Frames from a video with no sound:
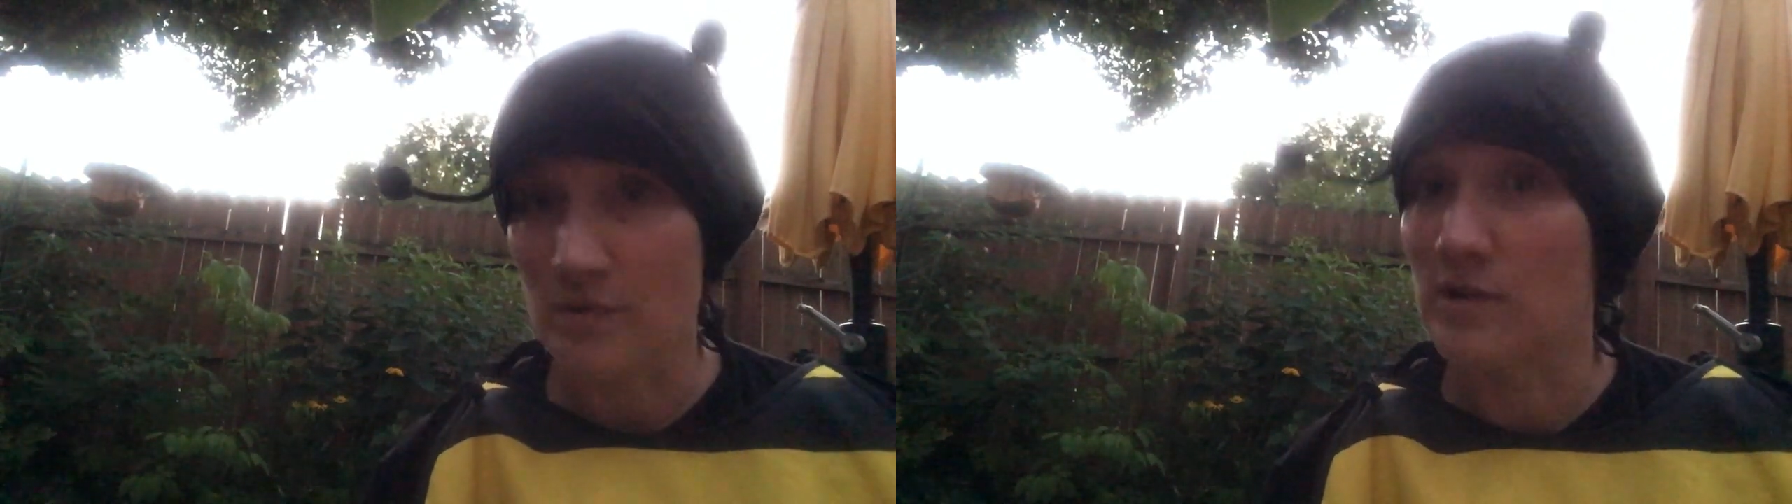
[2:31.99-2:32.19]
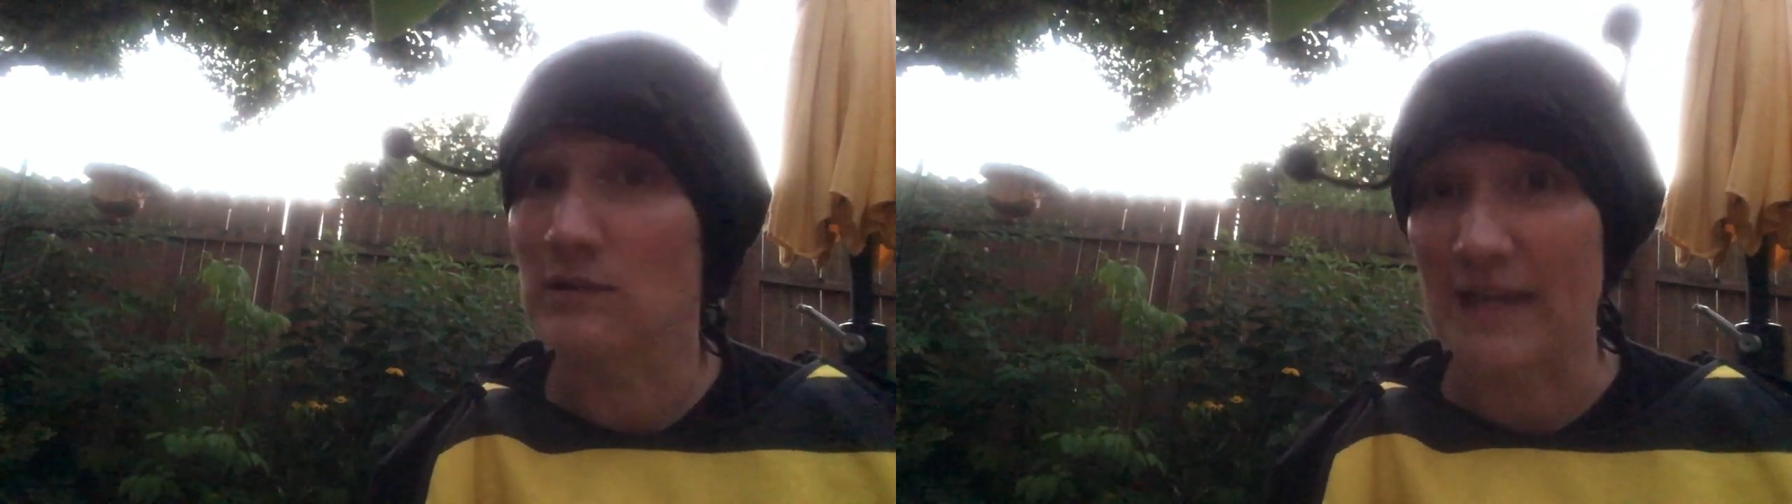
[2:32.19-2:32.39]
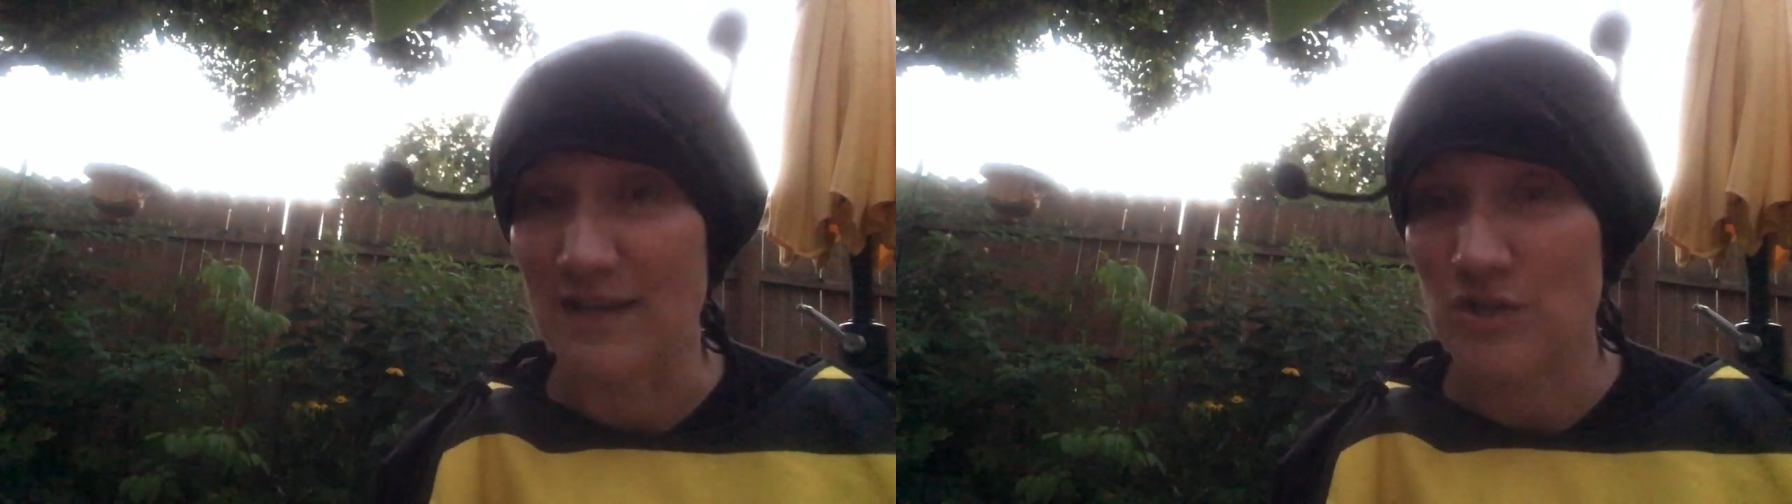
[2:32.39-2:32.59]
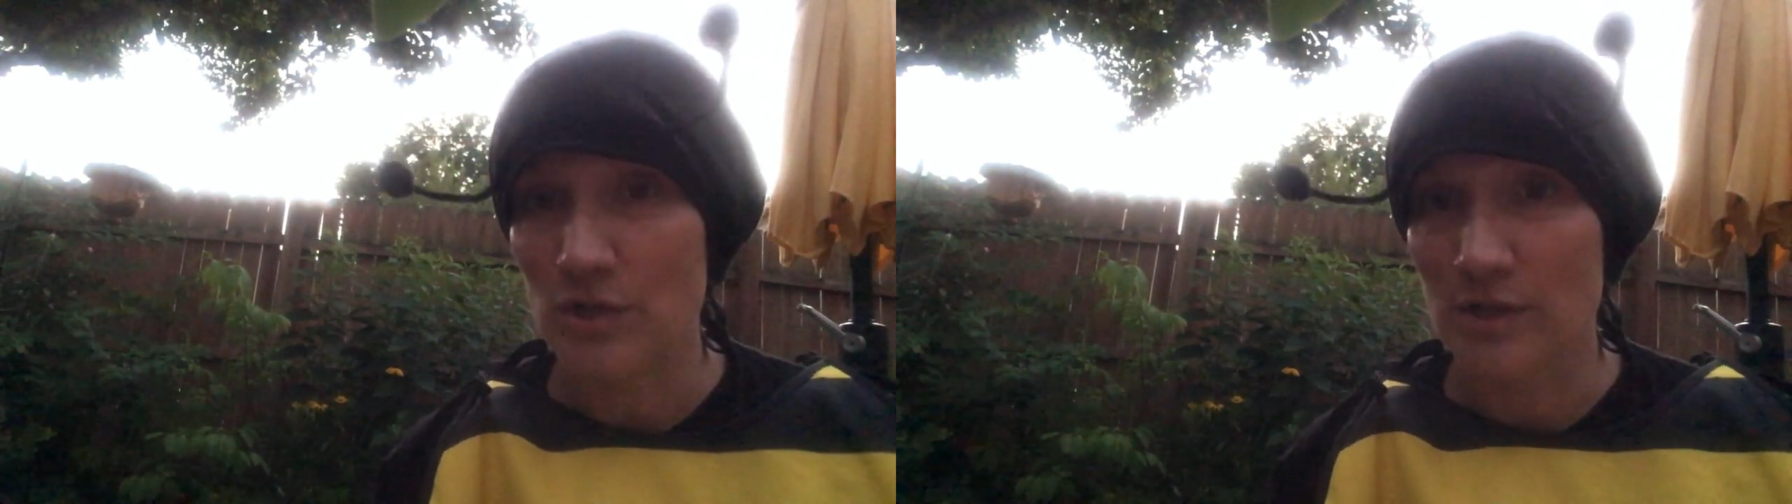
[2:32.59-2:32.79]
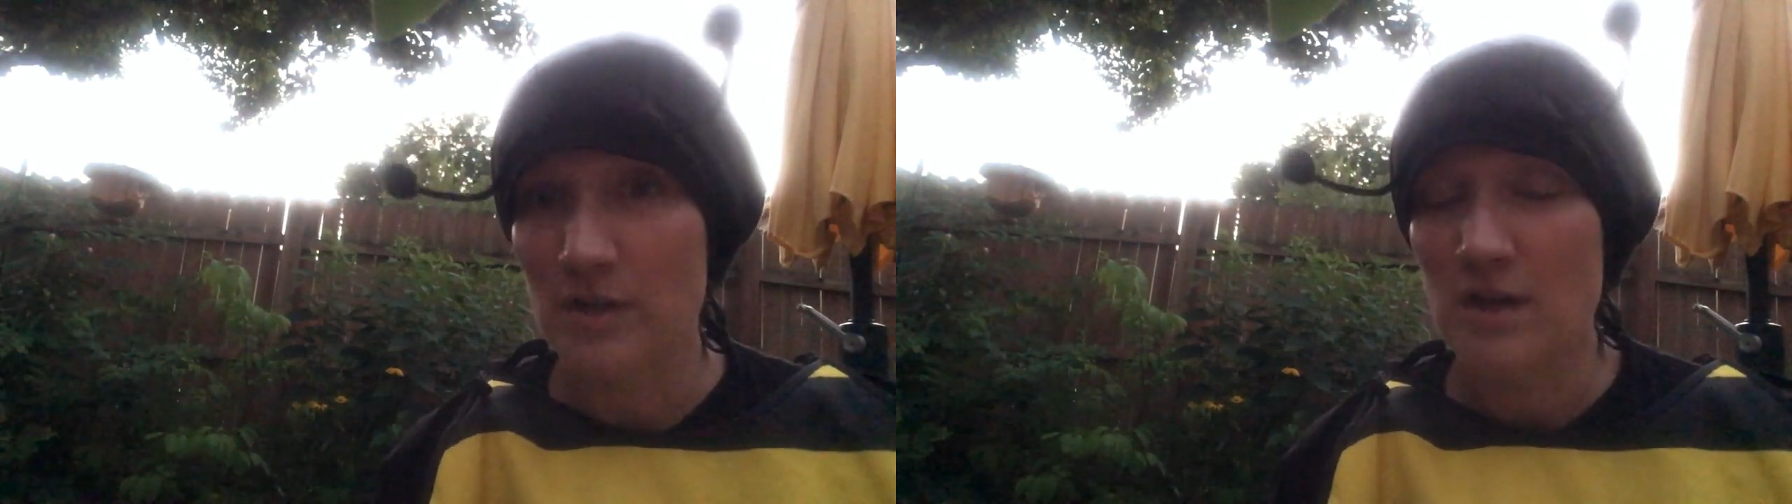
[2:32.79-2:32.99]
their
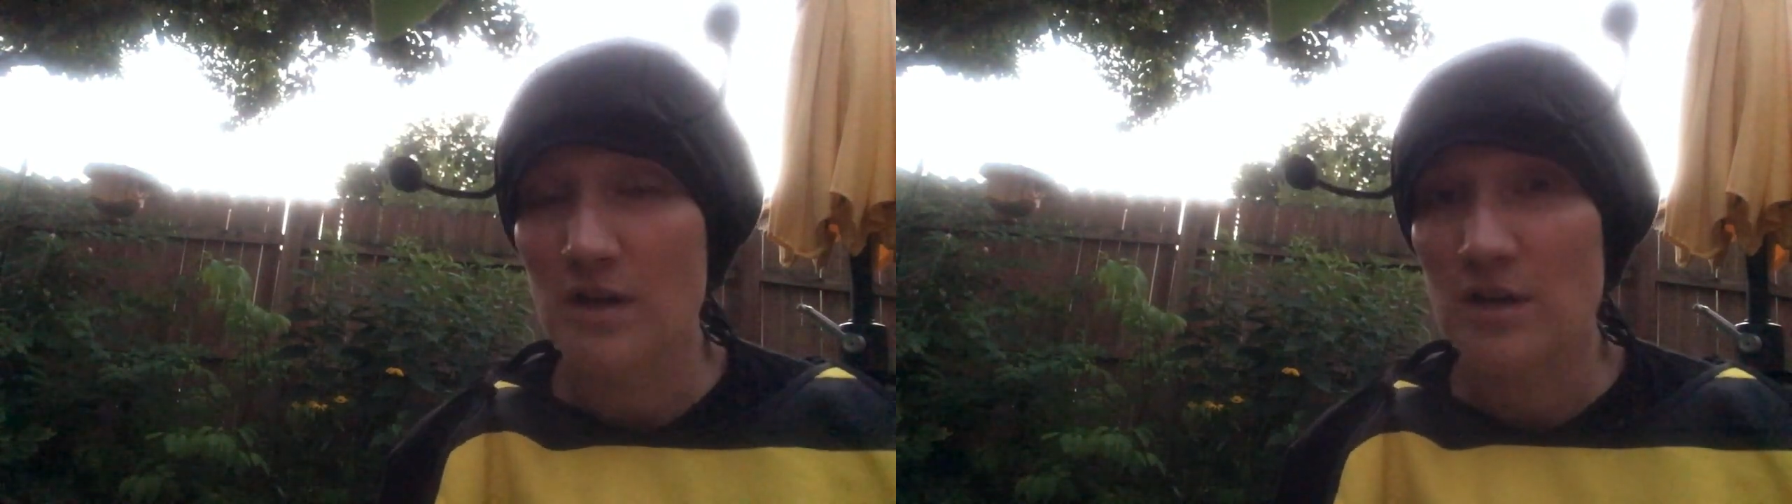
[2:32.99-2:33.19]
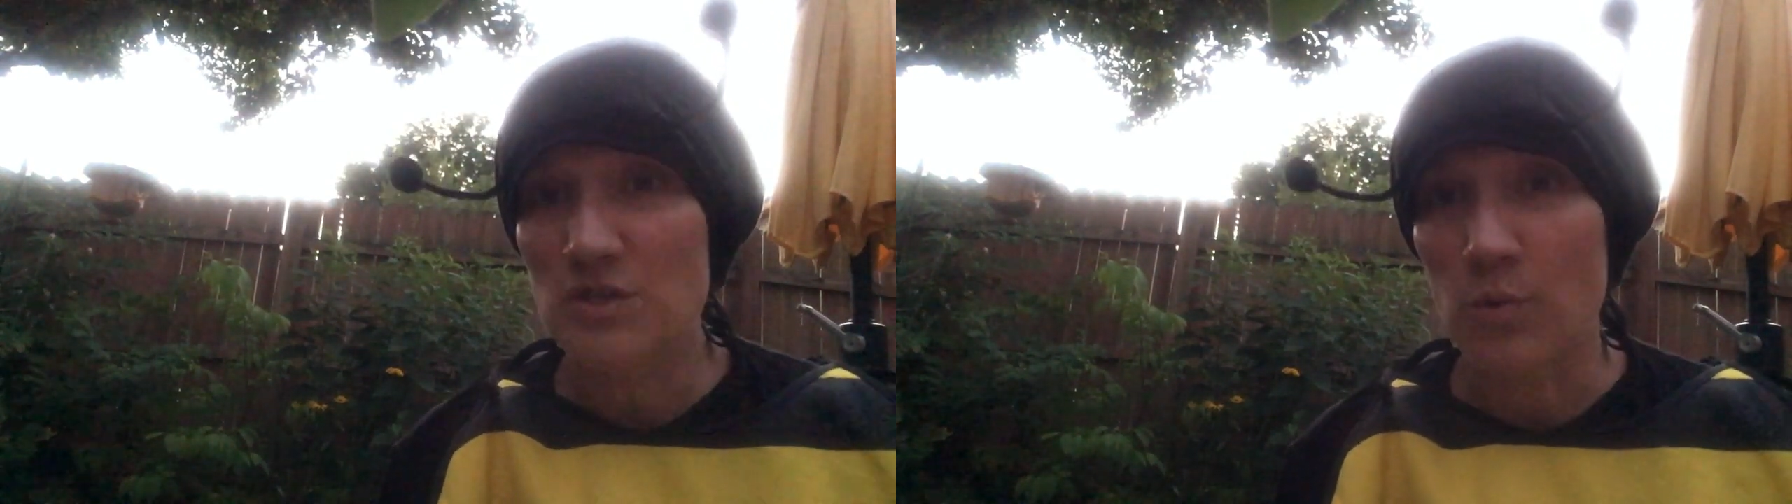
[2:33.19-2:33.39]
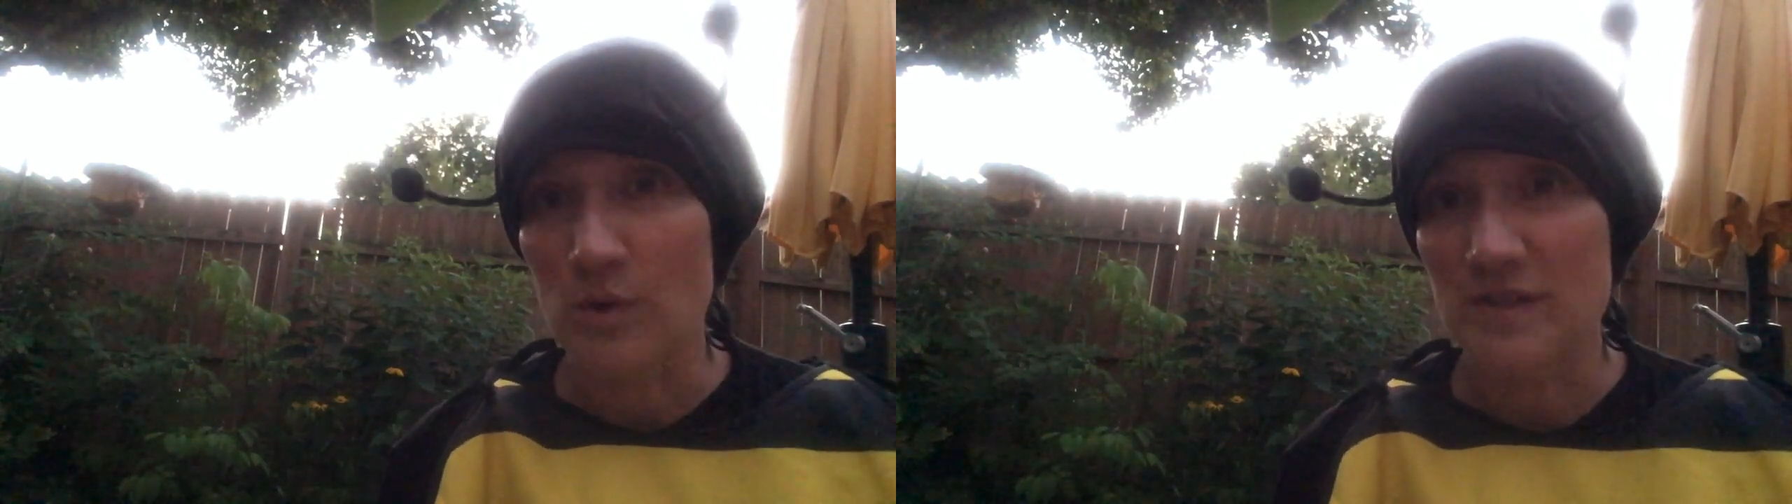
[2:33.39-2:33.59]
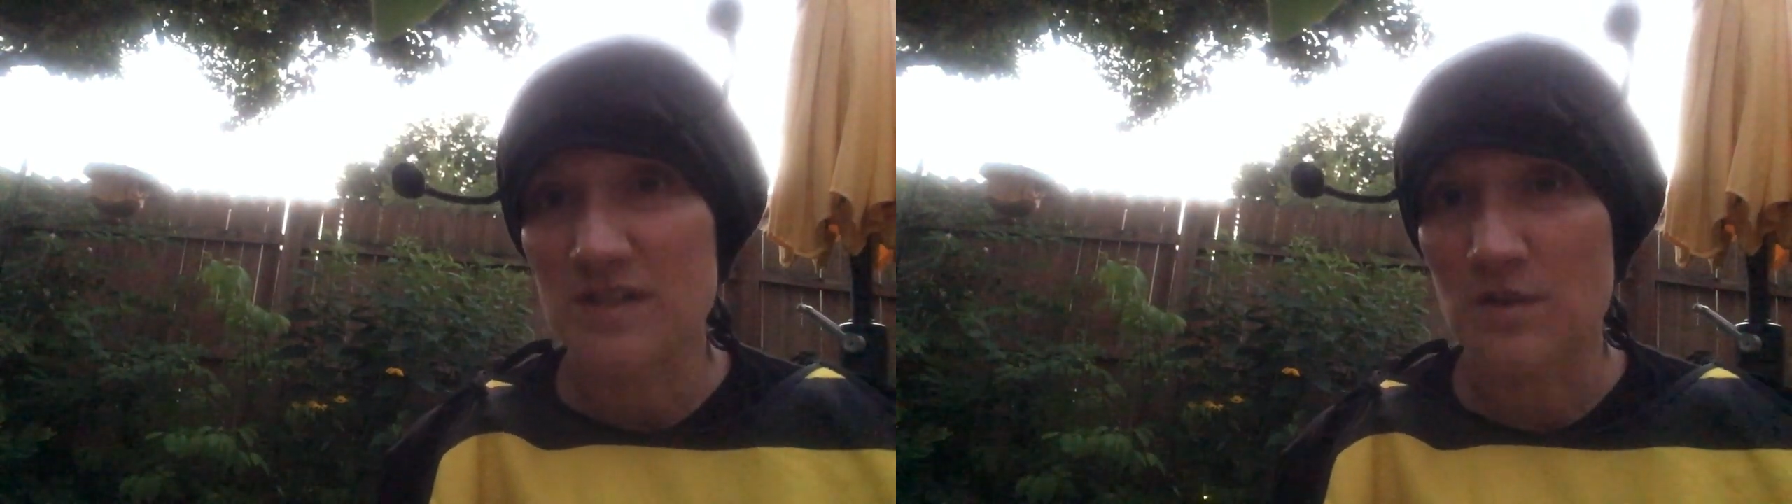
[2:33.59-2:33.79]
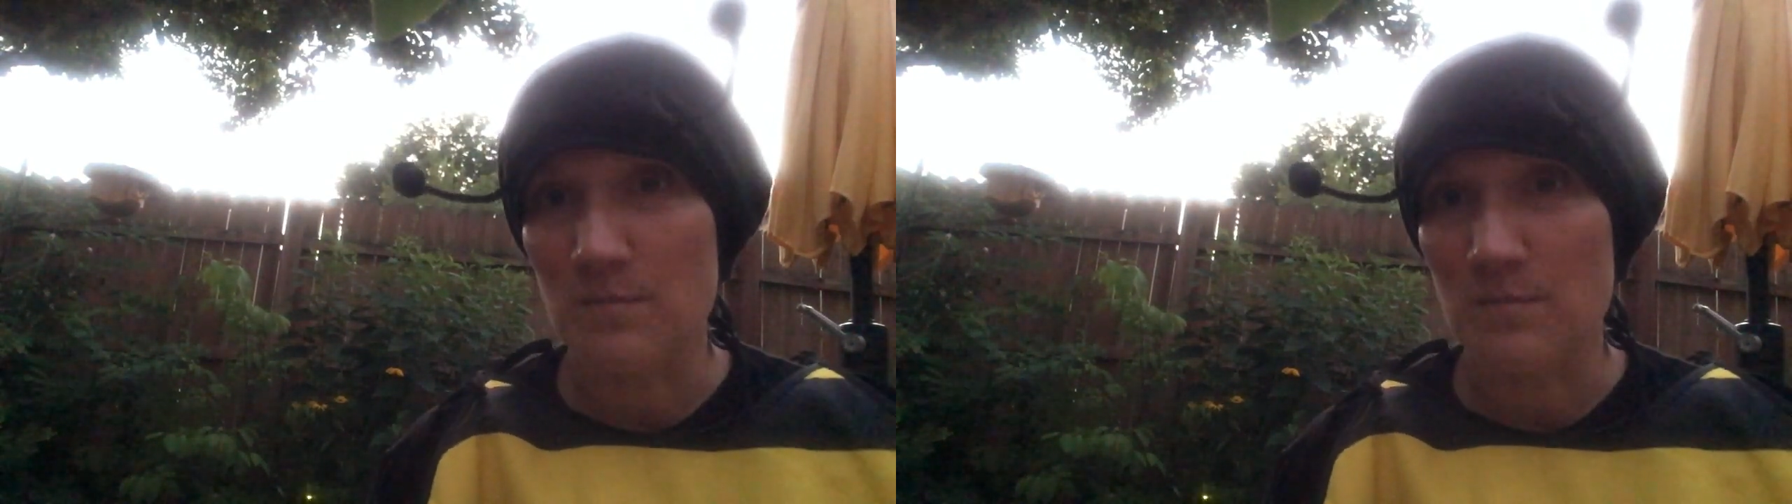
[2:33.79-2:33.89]
lantern towards the